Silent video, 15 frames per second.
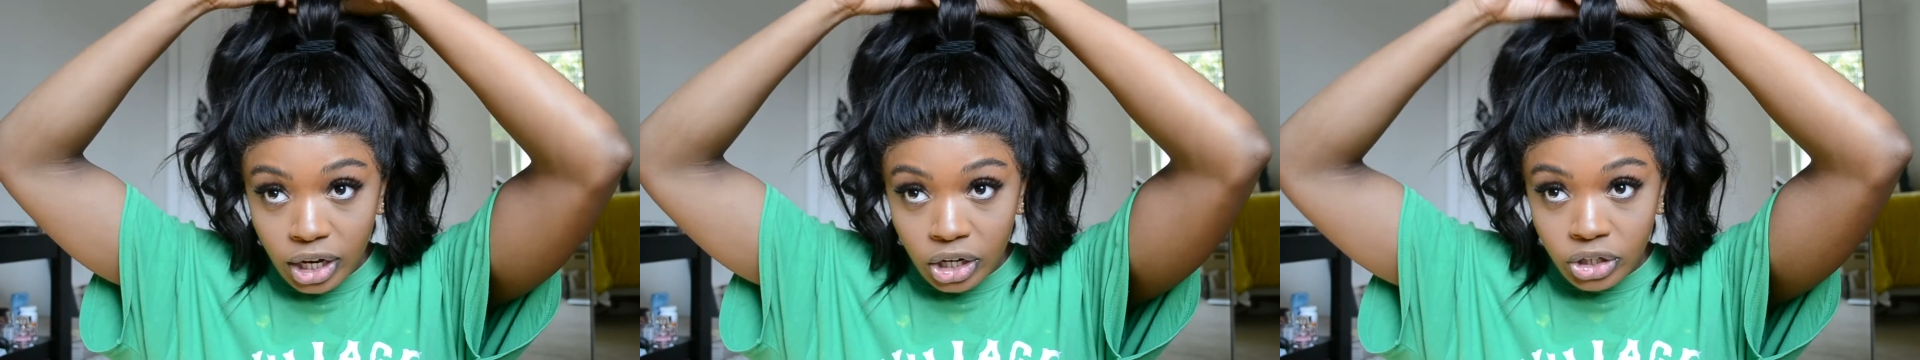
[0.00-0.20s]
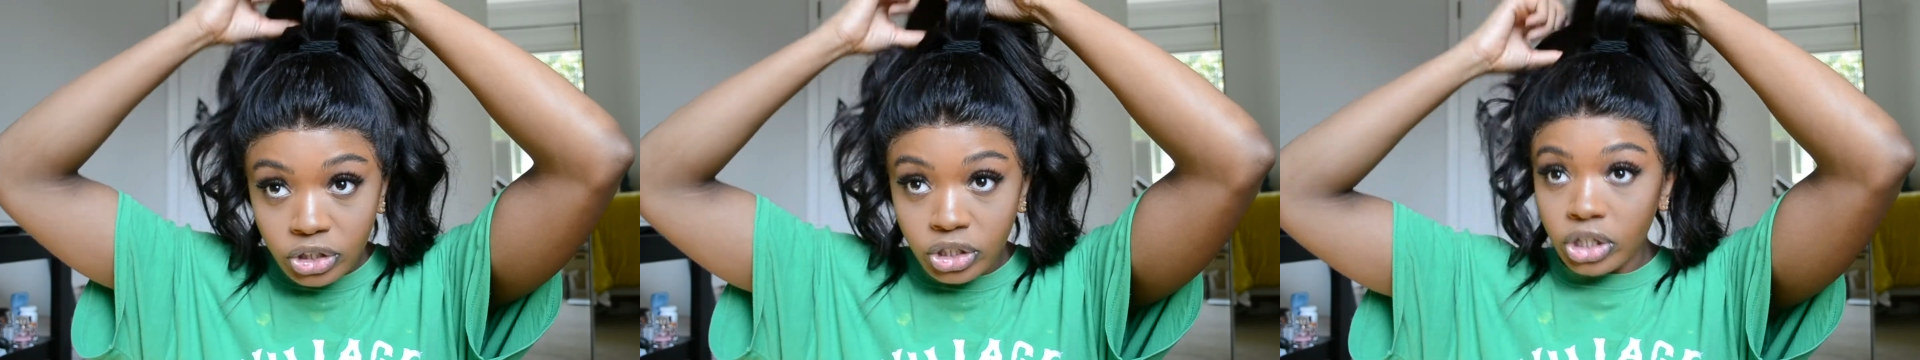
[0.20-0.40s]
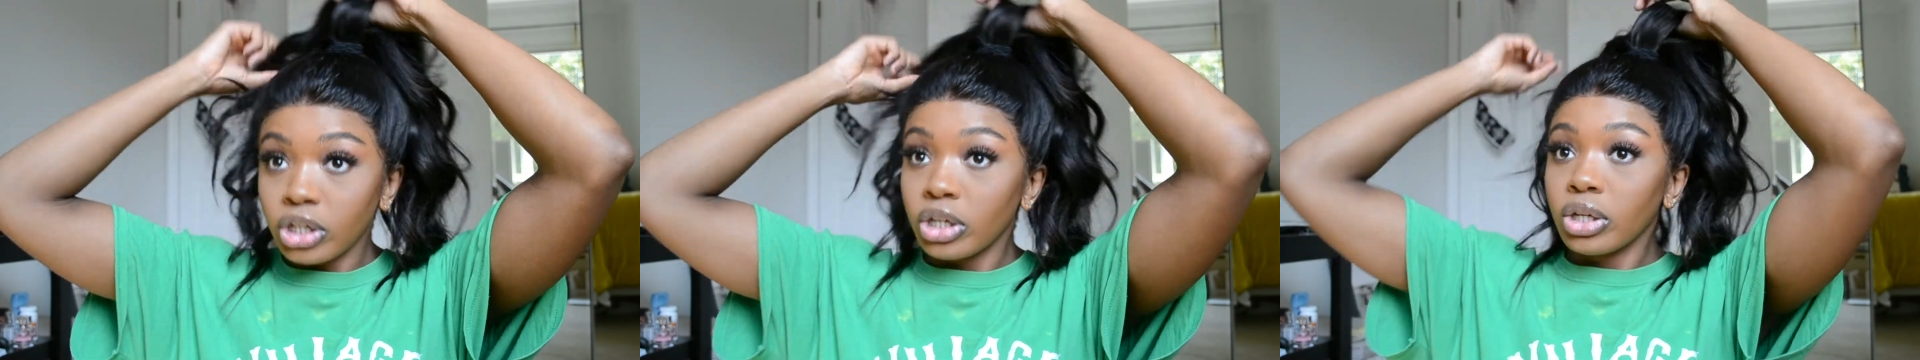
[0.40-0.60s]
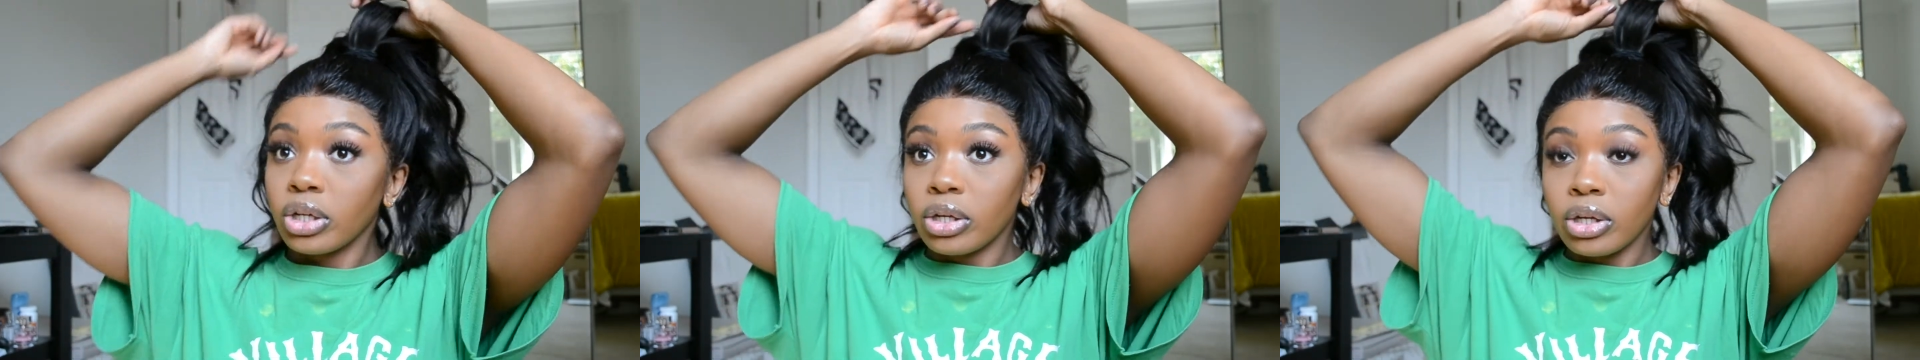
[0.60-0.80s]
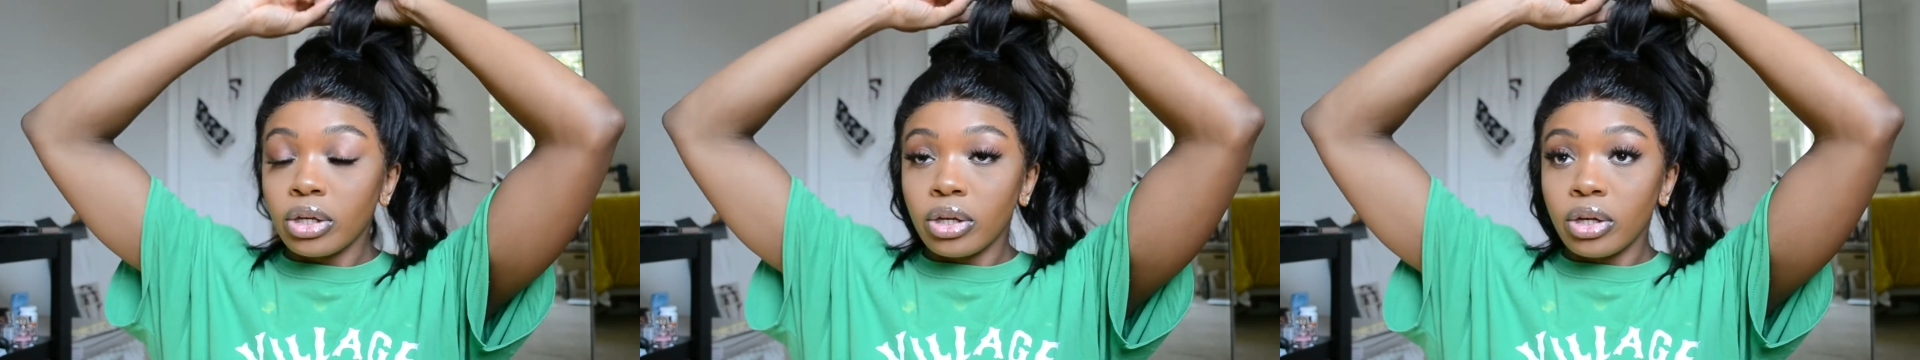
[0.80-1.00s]
under
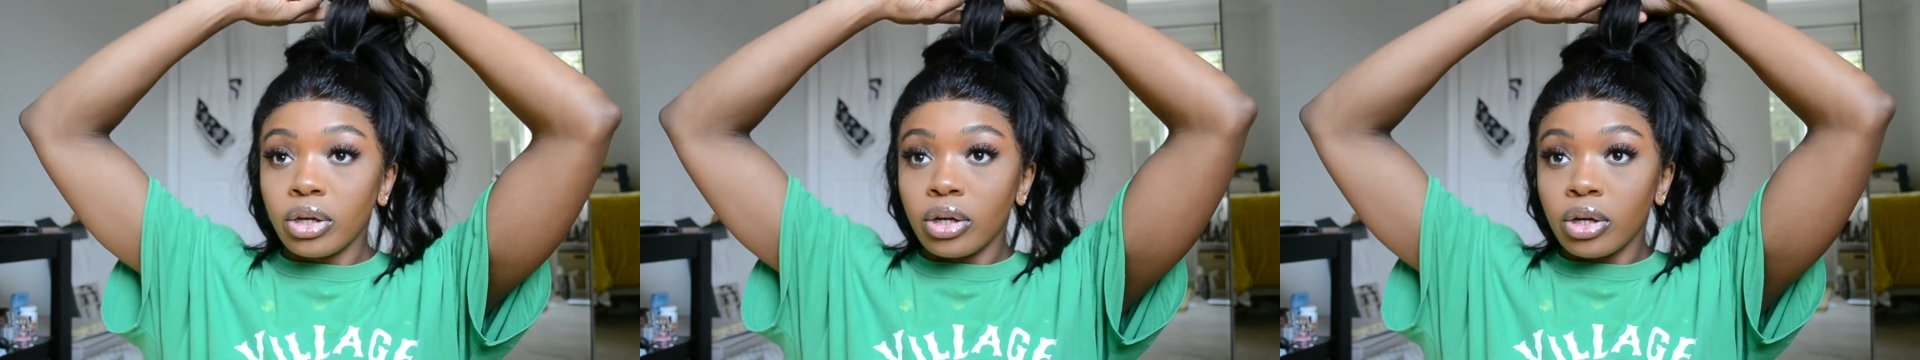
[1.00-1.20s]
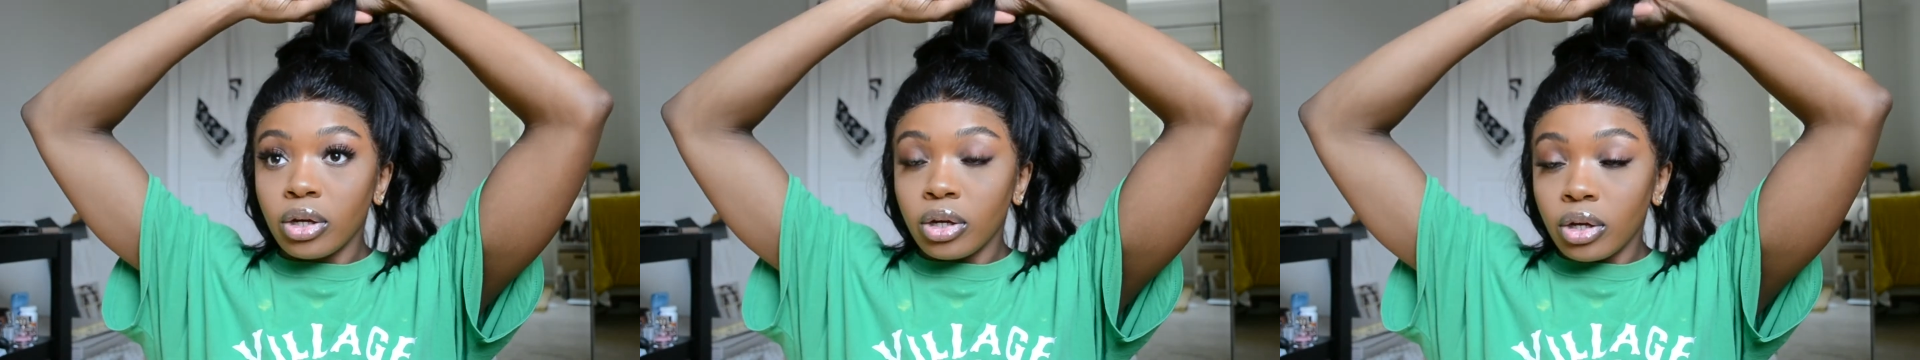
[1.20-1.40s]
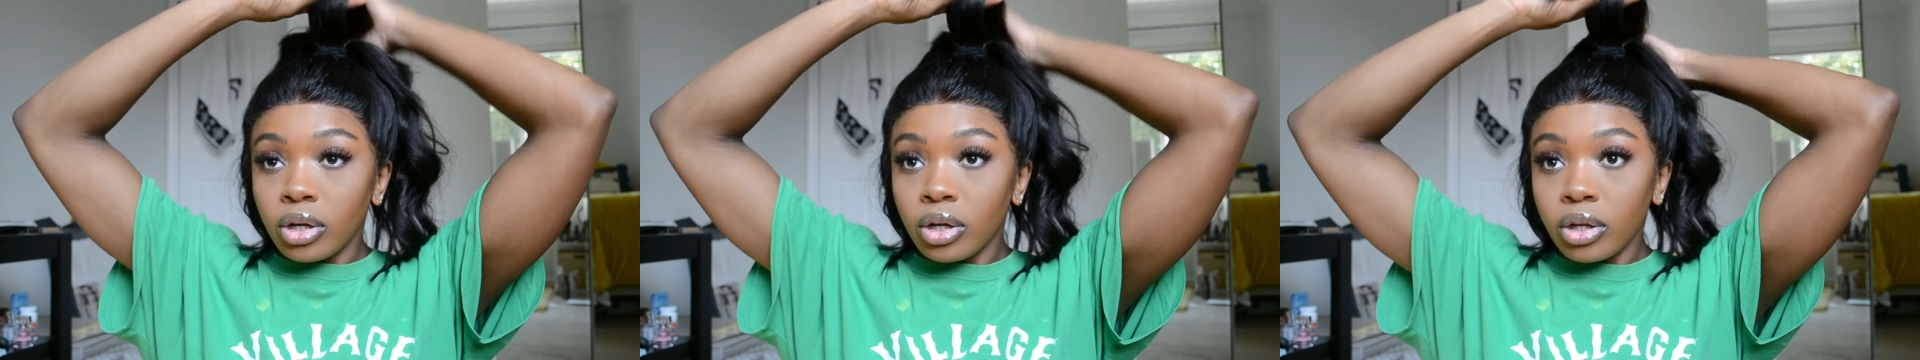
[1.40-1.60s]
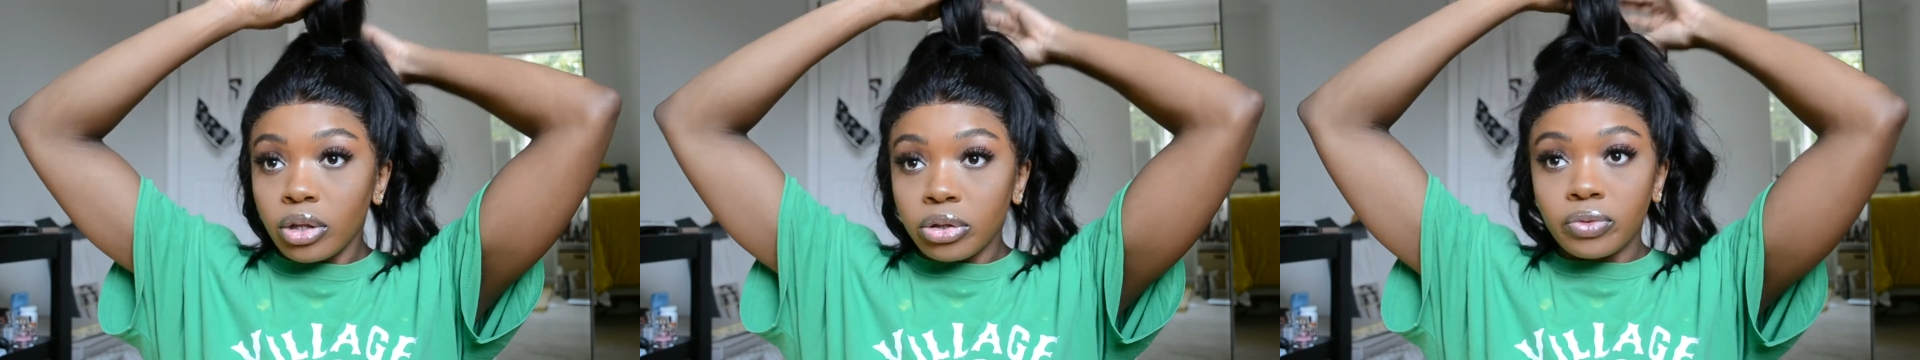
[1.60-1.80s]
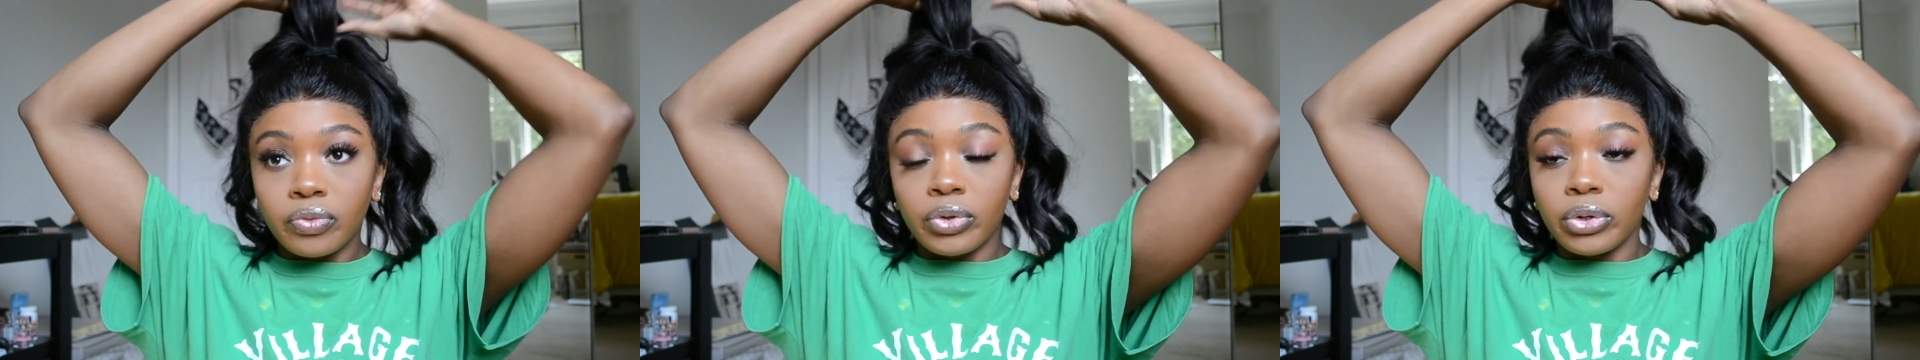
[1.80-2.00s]

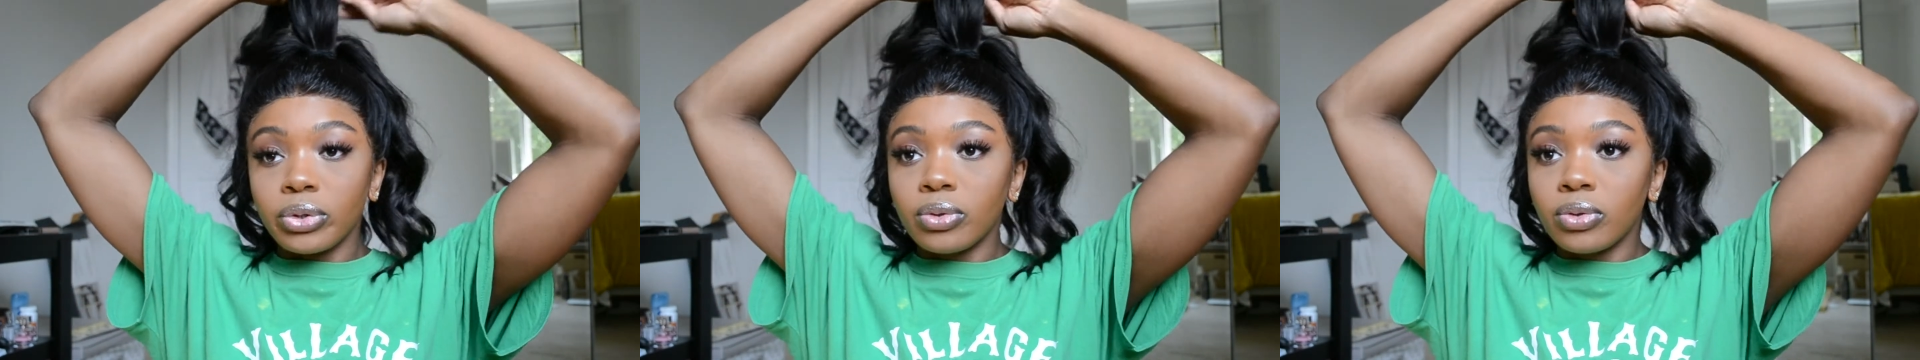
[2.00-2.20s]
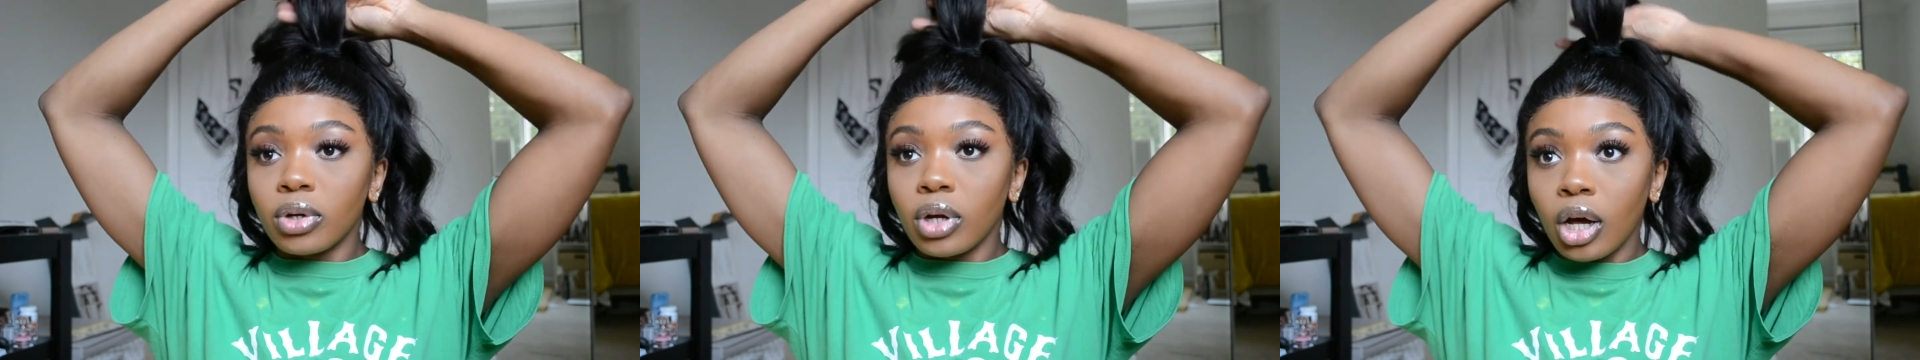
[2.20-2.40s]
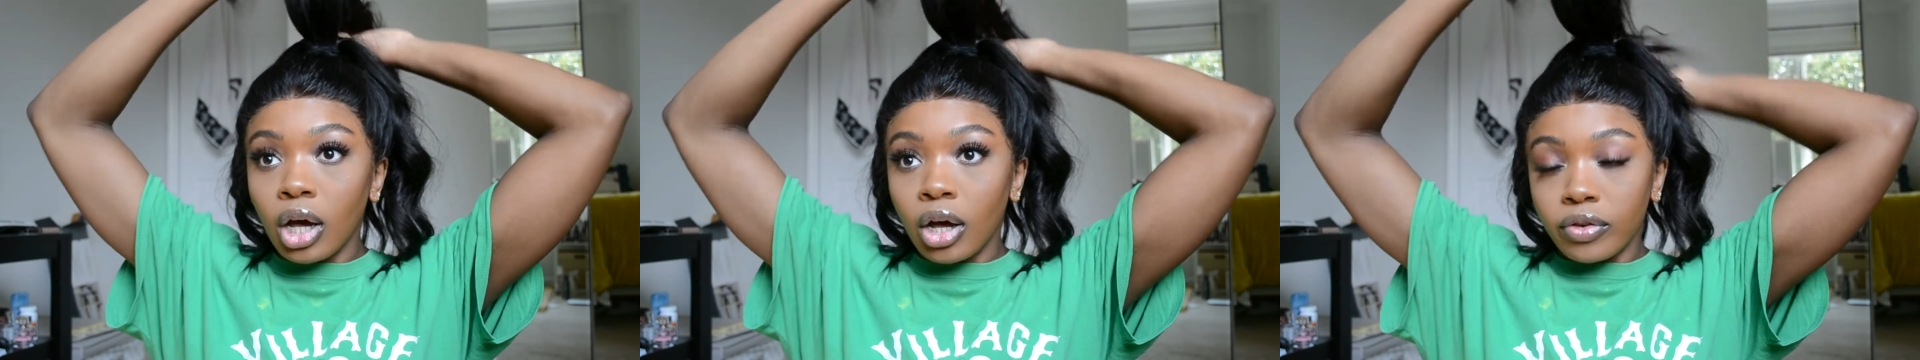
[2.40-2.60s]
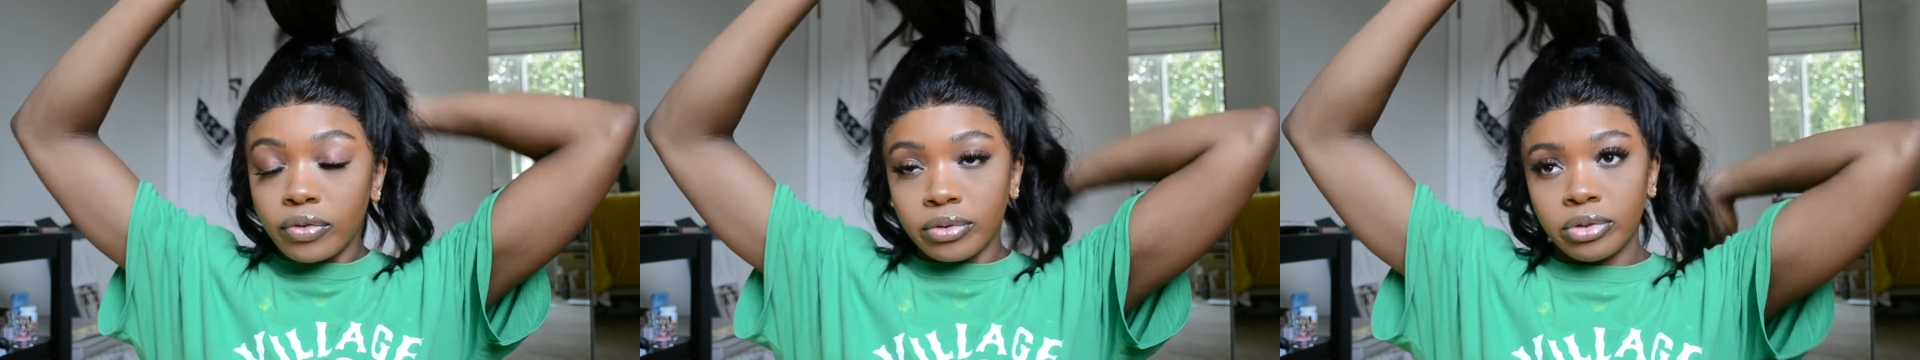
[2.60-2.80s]
the root, I'm